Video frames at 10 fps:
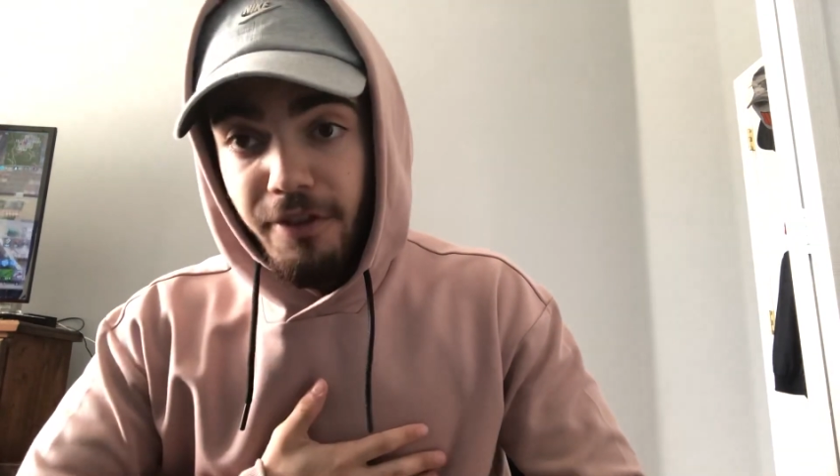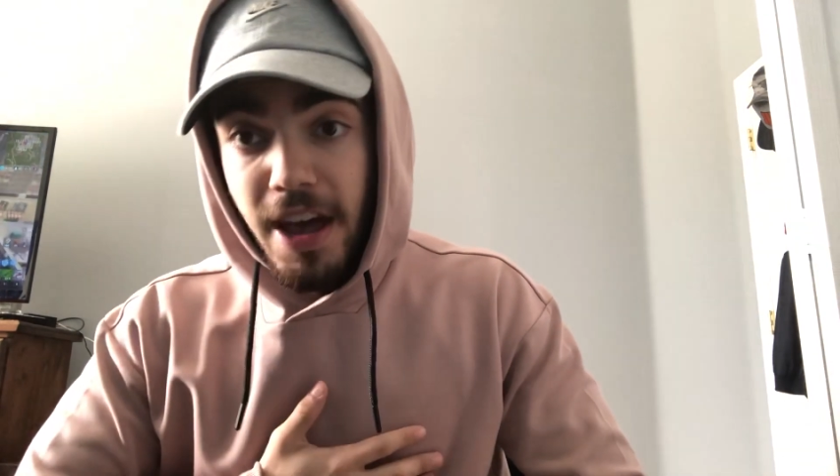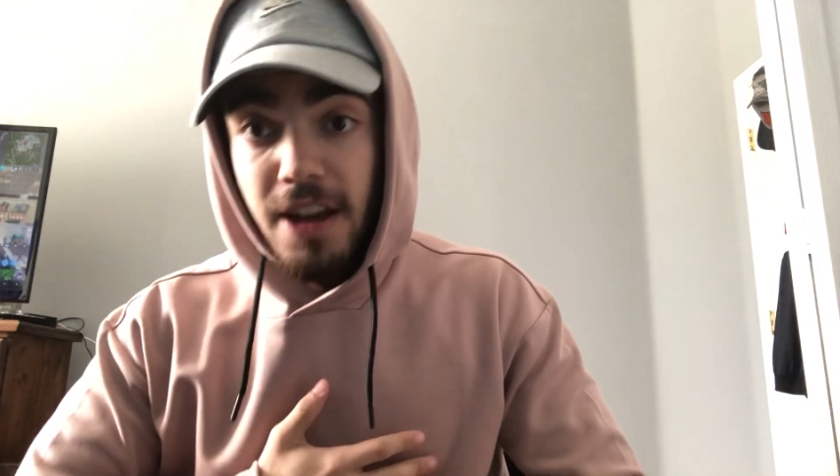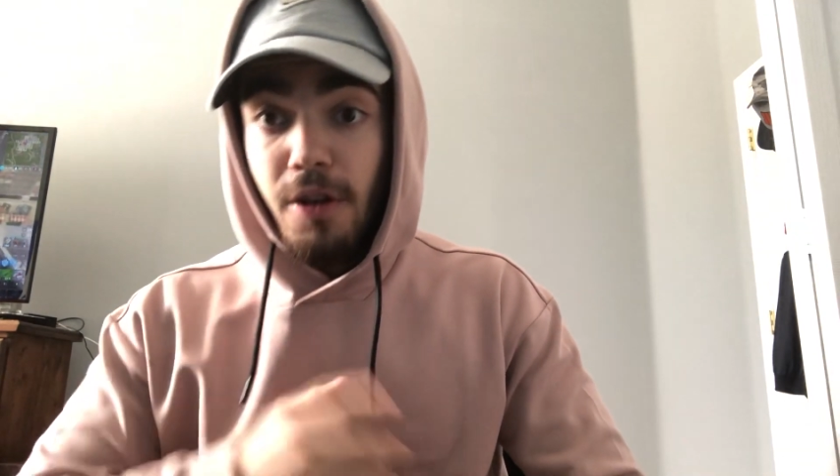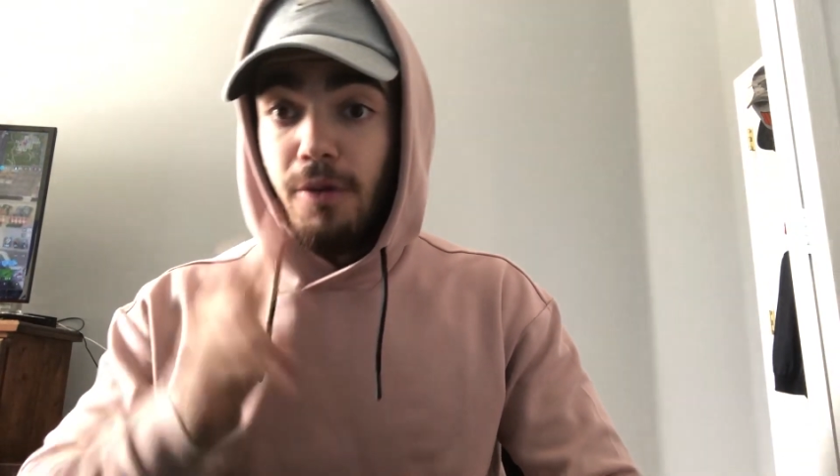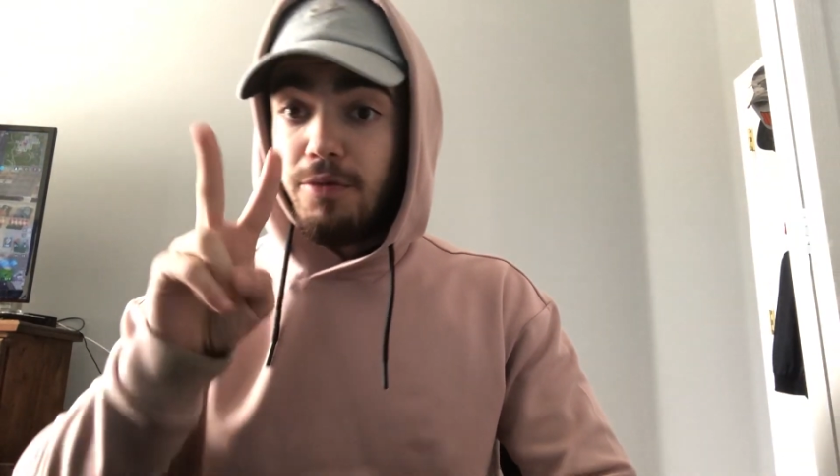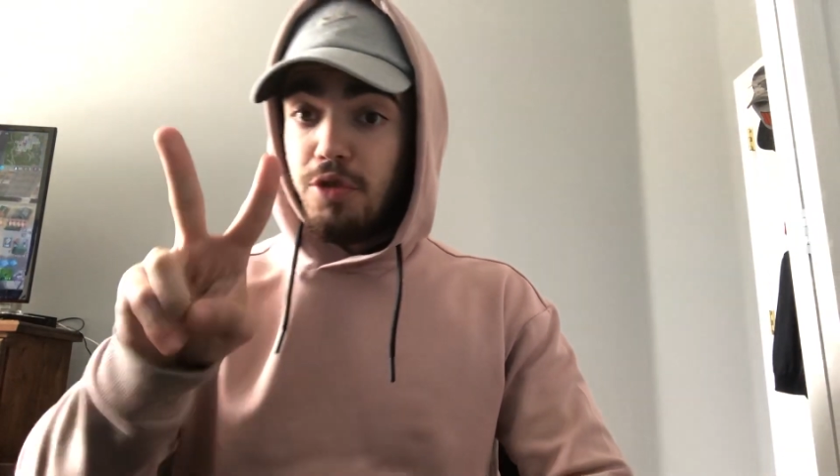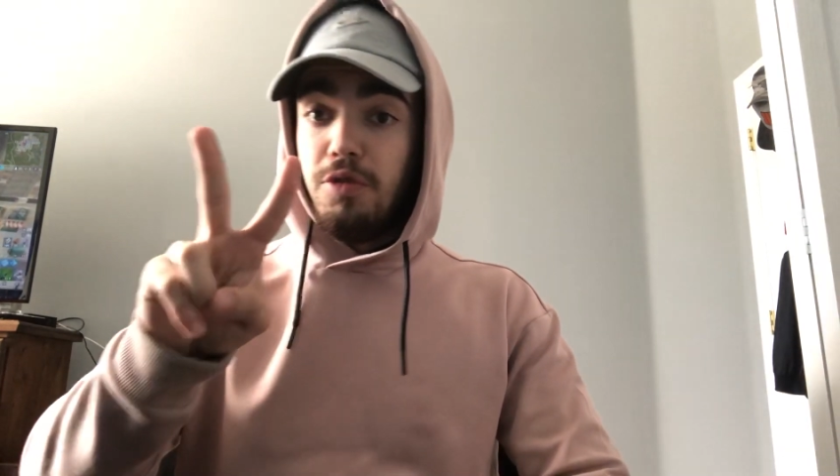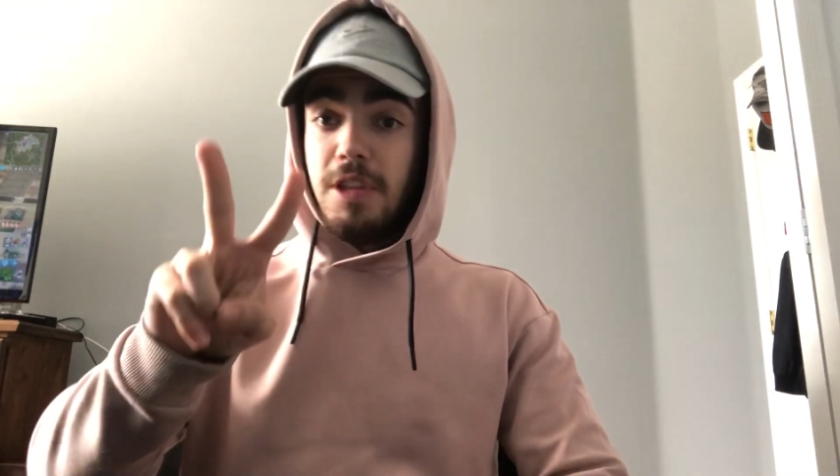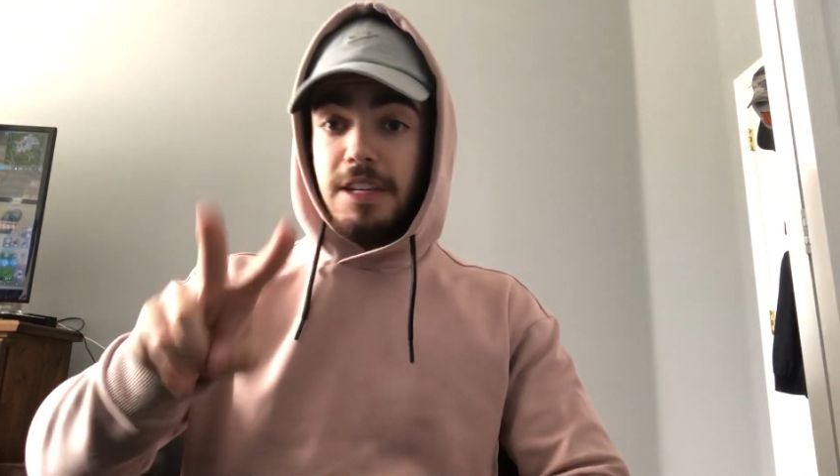fan of
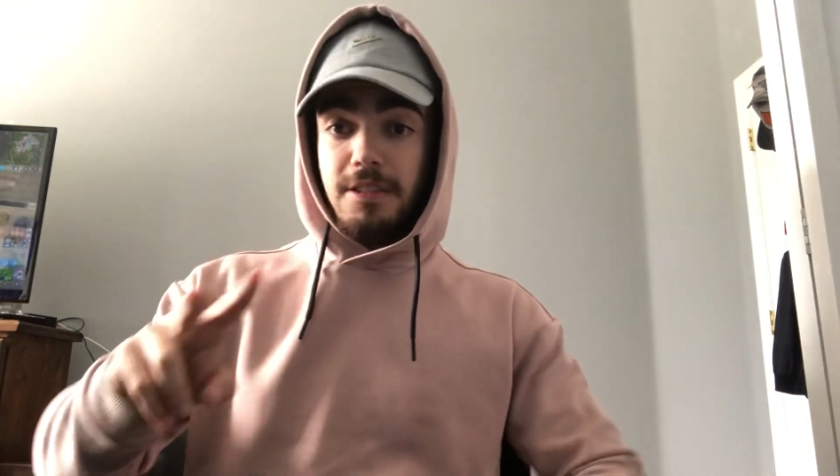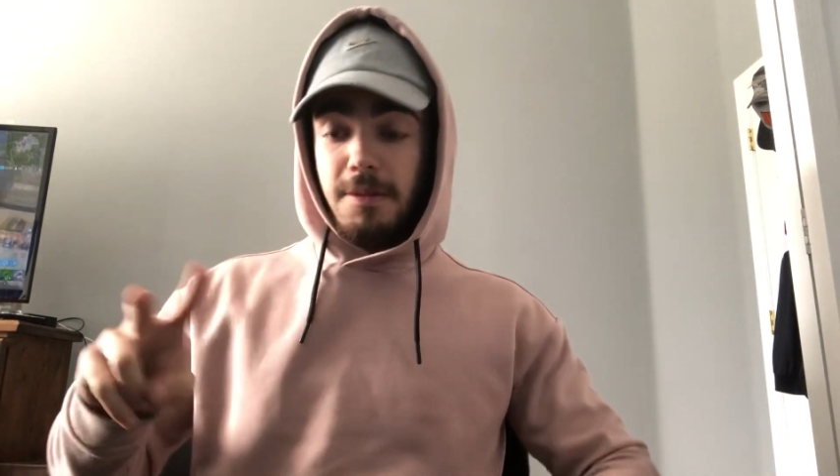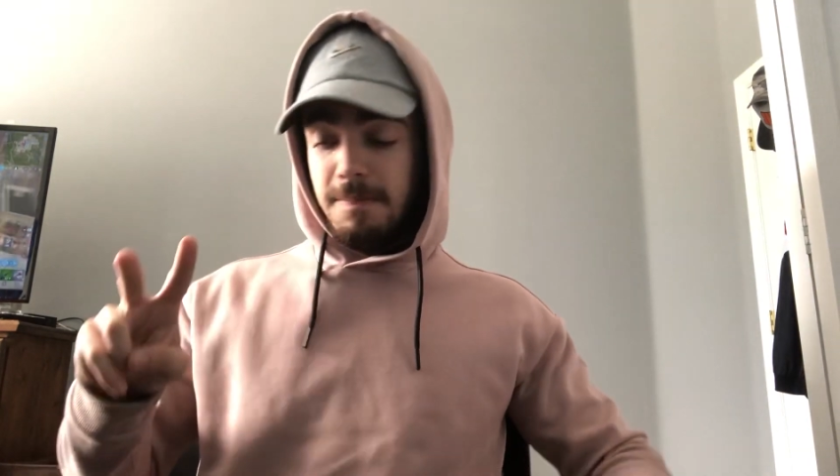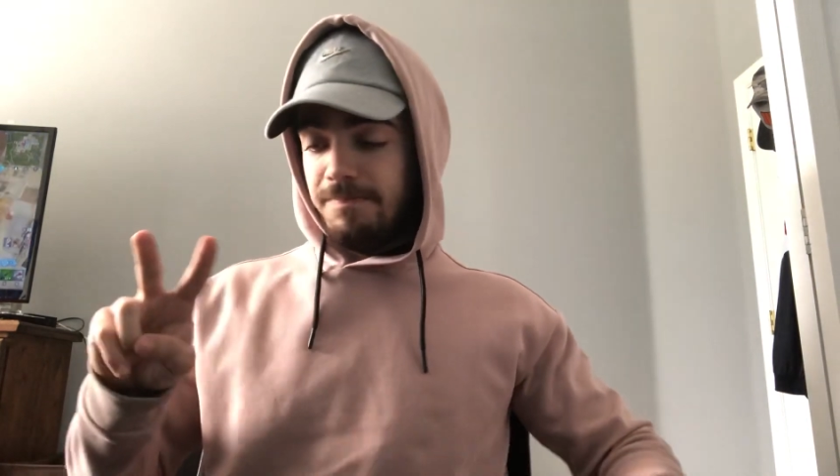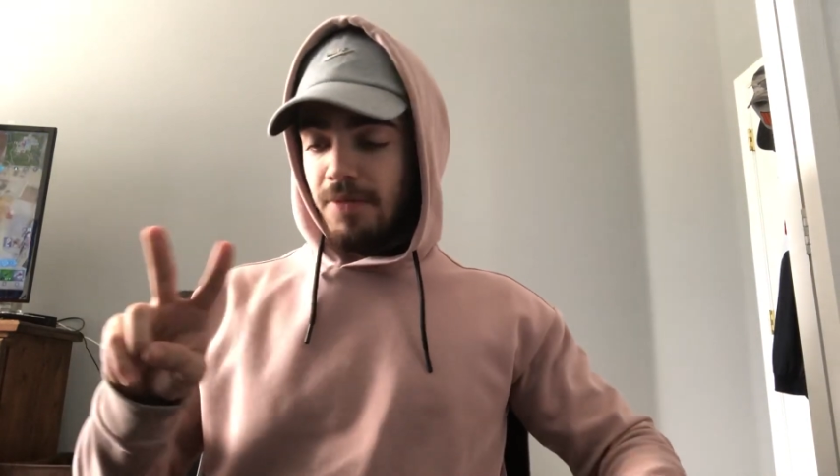two things.